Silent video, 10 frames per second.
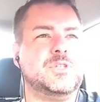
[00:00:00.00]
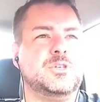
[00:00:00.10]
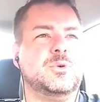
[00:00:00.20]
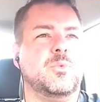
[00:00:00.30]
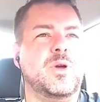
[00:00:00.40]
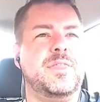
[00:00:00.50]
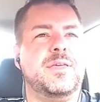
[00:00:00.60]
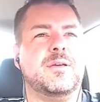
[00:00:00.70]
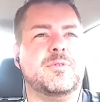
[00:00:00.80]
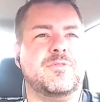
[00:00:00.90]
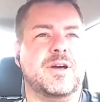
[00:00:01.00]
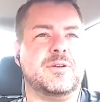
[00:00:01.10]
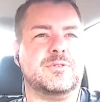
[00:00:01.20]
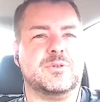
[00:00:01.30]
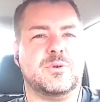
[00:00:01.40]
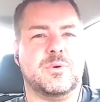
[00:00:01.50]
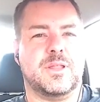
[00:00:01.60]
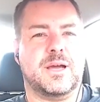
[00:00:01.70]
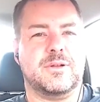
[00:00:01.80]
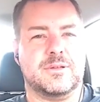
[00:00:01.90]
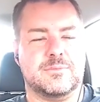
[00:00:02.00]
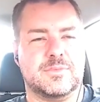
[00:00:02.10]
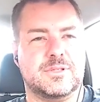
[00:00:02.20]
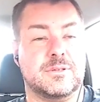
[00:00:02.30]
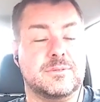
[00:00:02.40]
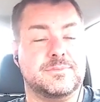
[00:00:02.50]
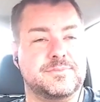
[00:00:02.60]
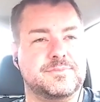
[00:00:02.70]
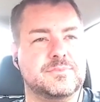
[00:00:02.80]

do it with him if I don't do it without him. So